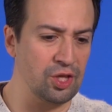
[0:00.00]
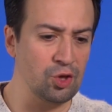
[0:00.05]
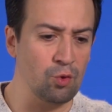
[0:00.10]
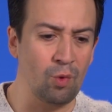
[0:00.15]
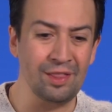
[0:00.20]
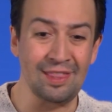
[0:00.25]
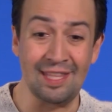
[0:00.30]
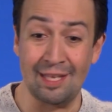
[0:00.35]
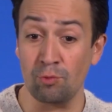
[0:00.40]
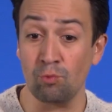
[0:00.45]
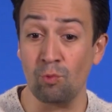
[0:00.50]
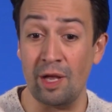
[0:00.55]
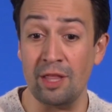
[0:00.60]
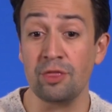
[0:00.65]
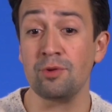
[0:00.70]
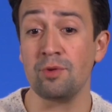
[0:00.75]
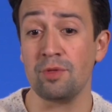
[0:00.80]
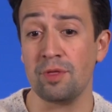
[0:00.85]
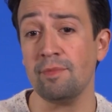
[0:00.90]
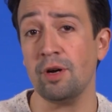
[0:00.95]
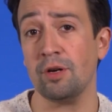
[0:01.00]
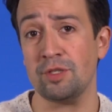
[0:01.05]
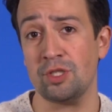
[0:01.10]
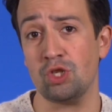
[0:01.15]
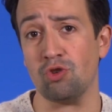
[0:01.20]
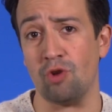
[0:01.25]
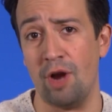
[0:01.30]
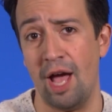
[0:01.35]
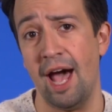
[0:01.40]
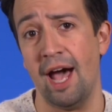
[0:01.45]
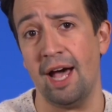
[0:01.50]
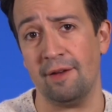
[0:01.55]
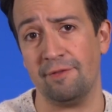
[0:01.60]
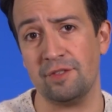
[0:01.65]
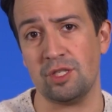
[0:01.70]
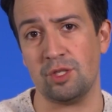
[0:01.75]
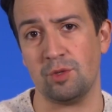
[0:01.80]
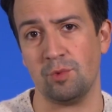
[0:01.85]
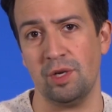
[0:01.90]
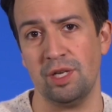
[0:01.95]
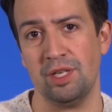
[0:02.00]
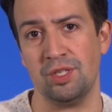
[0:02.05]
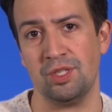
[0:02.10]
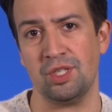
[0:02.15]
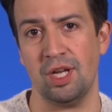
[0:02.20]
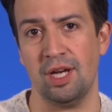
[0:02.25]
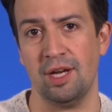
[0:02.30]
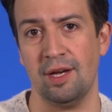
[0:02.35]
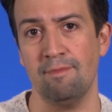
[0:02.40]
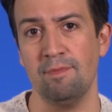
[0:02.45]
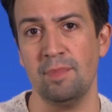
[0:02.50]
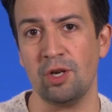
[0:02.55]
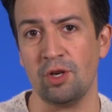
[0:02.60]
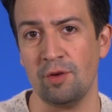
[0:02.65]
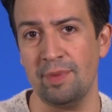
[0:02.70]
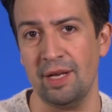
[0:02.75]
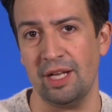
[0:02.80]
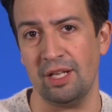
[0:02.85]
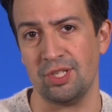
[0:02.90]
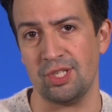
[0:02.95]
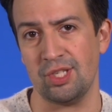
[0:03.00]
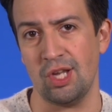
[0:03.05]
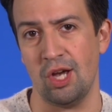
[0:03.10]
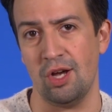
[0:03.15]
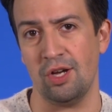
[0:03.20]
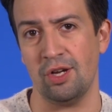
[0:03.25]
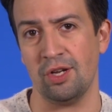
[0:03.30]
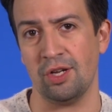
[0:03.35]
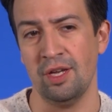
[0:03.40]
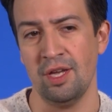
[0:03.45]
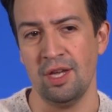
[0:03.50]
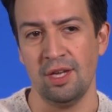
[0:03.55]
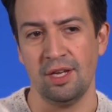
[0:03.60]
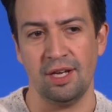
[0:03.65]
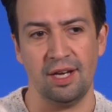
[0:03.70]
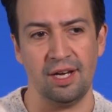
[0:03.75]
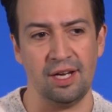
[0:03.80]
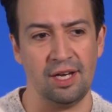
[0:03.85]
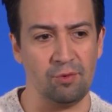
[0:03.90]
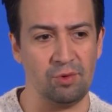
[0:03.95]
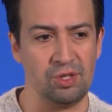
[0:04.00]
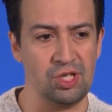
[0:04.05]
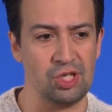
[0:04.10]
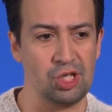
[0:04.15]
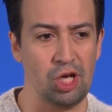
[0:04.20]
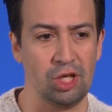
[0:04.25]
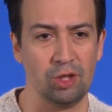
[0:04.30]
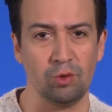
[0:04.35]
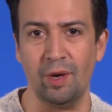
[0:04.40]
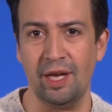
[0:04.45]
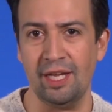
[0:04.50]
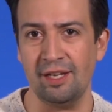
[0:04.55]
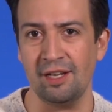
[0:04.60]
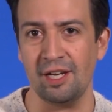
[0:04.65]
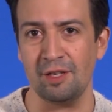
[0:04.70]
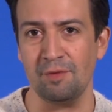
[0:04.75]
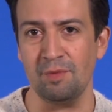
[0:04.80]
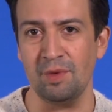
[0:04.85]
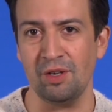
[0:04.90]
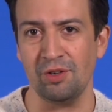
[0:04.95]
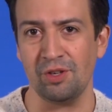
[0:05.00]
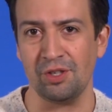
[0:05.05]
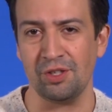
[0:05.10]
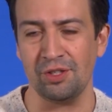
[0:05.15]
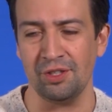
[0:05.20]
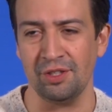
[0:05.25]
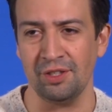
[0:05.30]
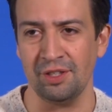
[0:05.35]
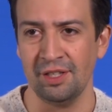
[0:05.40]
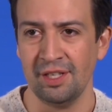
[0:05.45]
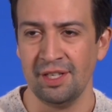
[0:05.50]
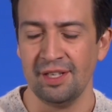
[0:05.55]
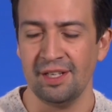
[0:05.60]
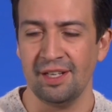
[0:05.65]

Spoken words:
The one that went through the most drafts was Mirabelle's song, which is called Waiting on a Miracle.